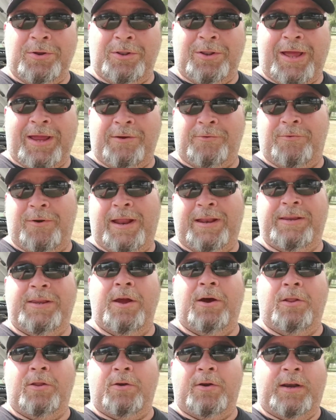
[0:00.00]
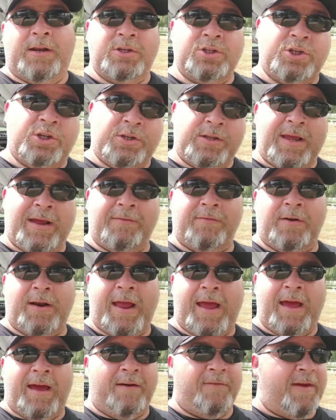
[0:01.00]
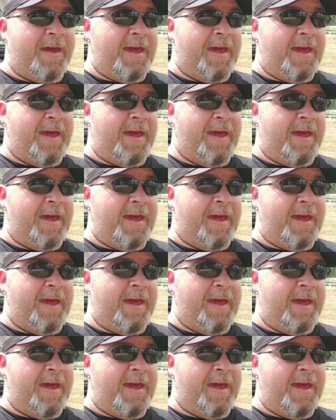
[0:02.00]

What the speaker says: light red color, and it should never have